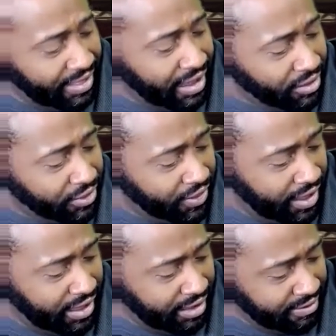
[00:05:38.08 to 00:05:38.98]
the other
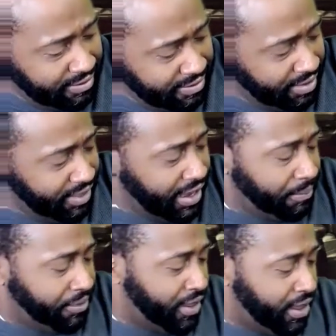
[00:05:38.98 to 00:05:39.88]
thing that
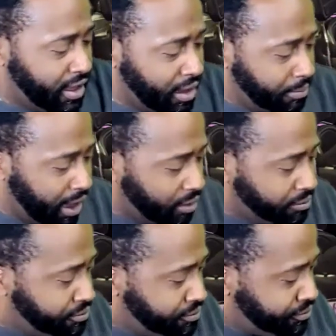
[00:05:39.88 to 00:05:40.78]
I'm thinking
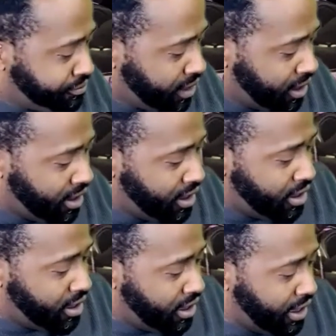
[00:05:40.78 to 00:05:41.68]
about
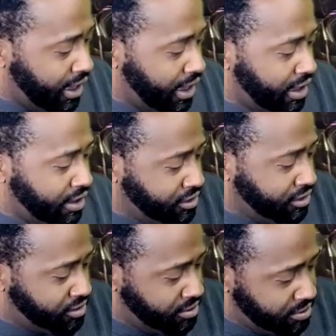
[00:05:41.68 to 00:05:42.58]

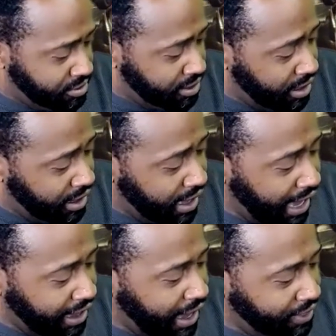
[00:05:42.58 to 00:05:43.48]
is
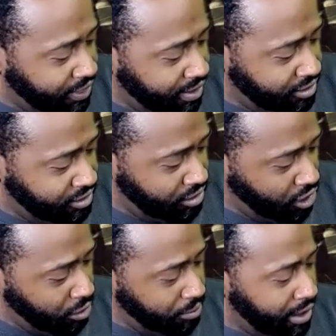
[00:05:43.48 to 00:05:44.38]
I got this
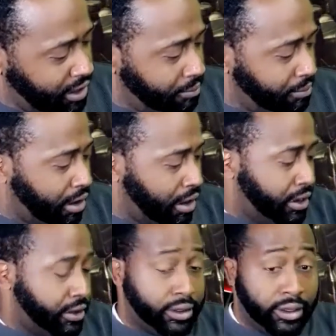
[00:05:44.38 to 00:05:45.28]
new media
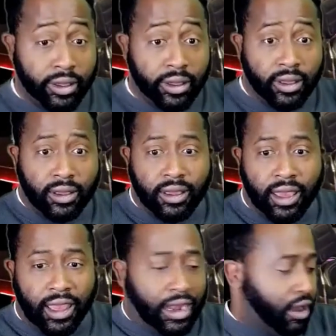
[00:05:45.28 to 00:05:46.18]
mod
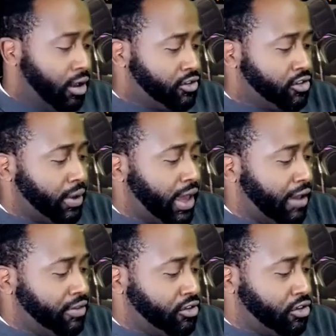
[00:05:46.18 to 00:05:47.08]
and I also
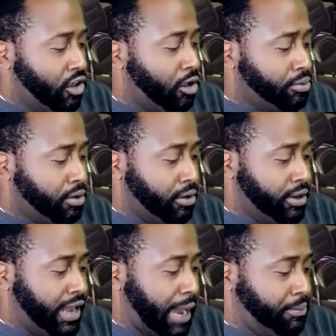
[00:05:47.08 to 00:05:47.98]
have this GoPro
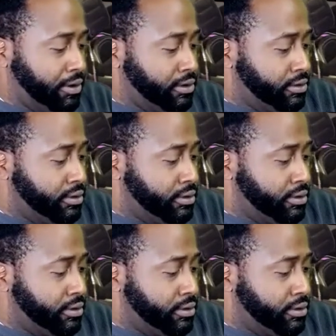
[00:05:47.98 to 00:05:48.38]
adapter.